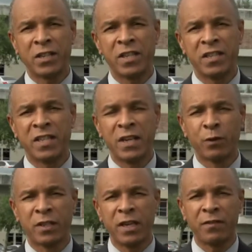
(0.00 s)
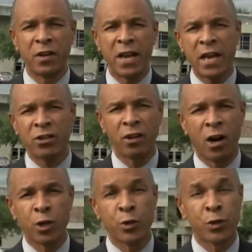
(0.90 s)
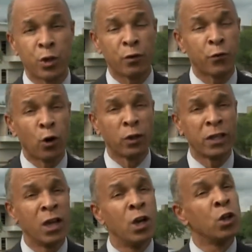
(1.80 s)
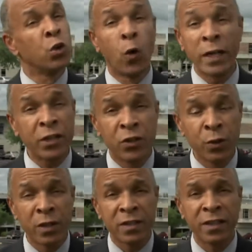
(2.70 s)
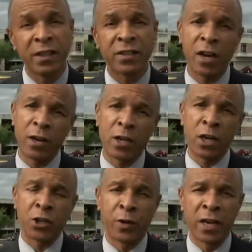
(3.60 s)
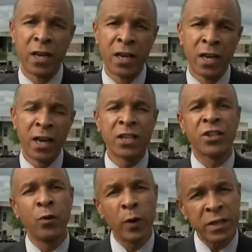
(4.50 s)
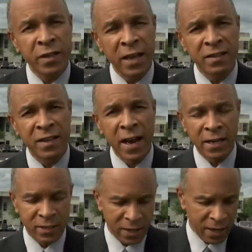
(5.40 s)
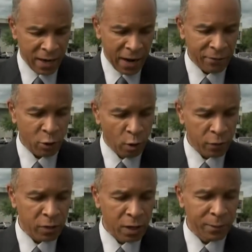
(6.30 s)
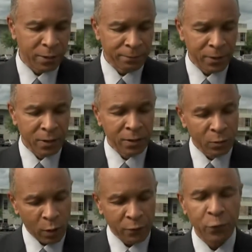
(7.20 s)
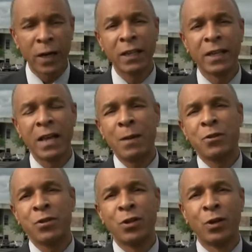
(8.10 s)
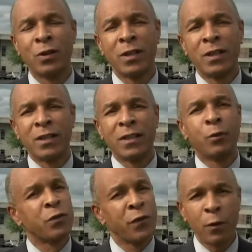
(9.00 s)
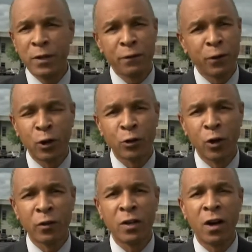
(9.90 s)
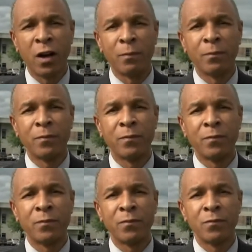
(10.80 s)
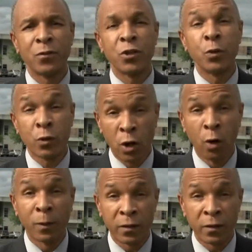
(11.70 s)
here at HCC received national honors reserved for only 20 students in the entire country. And she reached that status after overcoming, quite frankly, an obstacle that was very difficult to overcome she was